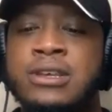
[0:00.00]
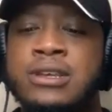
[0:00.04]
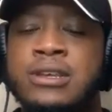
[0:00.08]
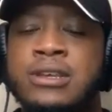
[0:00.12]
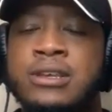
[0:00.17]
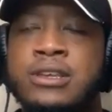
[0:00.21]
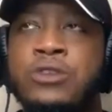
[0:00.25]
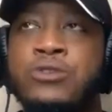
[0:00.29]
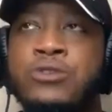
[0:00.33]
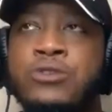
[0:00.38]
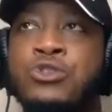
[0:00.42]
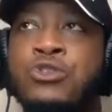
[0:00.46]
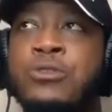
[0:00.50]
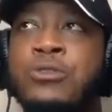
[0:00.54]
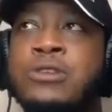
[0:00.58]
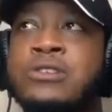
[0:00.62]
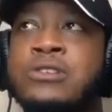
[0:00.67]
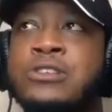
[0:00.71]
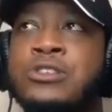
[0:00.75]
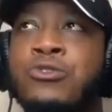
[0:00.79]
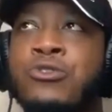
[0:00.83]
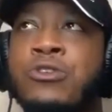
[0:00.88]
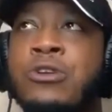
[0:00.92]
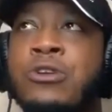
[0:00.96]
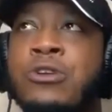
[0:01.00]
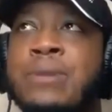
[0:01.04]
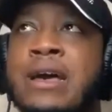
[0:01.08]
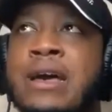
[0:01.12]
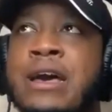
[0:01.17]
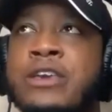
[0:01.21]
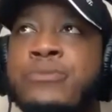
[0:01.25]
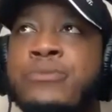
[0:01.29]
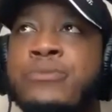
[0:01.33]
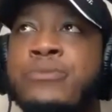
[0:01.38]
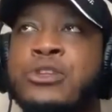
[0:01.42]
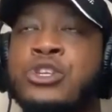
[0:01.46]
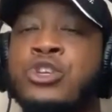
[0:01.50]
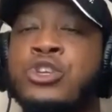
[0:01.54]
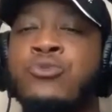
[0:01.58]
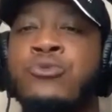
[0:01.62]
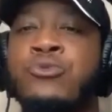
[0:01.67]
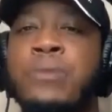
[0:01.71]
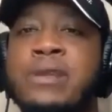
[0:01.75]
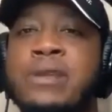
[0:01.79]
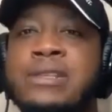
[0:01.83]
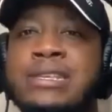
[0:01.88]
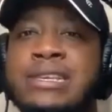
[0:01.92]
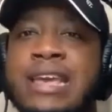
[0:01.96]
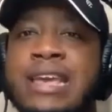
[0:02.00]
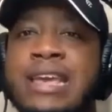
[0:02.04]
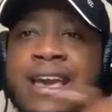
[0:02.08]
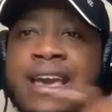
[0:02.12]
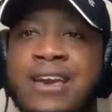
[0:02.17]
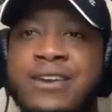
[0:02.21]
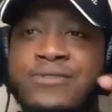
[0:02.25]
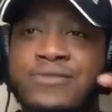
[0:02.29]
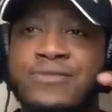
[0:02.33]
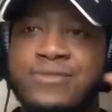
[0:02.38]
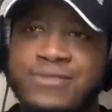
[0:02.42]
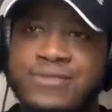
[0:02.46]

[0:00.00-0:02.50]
you told us a story about how you bit your roommate's calf